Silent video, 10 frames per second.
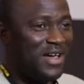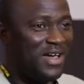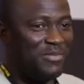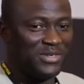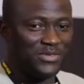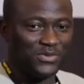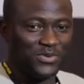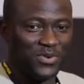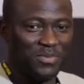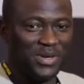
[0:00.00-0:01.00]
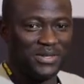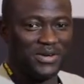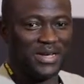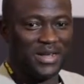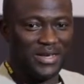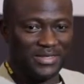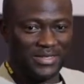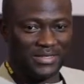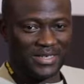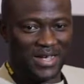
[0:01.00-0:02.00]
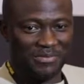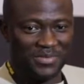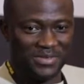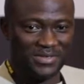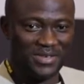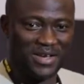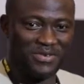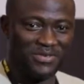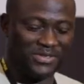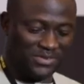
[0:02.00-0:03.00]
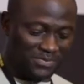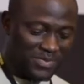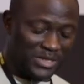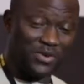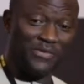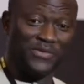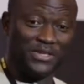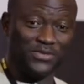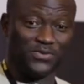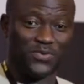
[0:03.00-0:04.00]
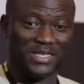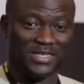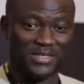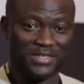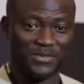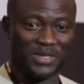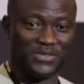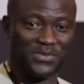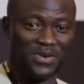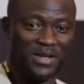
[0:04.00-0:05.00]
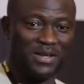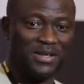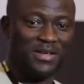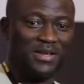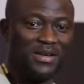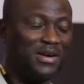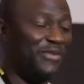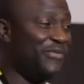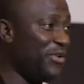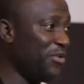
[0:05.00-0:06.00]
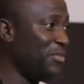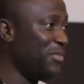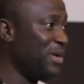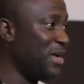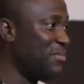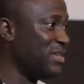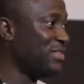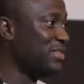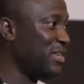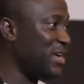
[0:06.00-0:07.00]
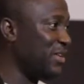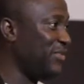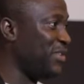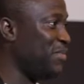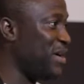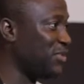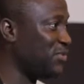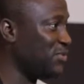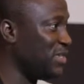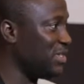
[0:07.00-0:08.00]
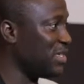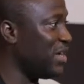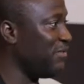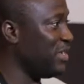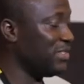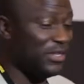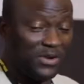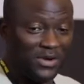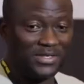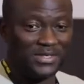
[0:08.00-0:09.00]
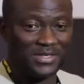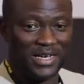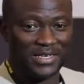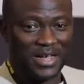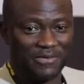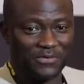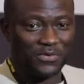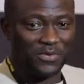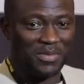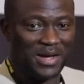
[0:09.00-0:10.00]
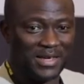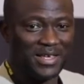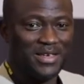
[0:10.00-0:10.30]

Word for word: I must also commend the organizers. I've been, I was much convinced to attend this particular uh, forum, and I must say that for the past two days I have learnt a lot that I have to go back.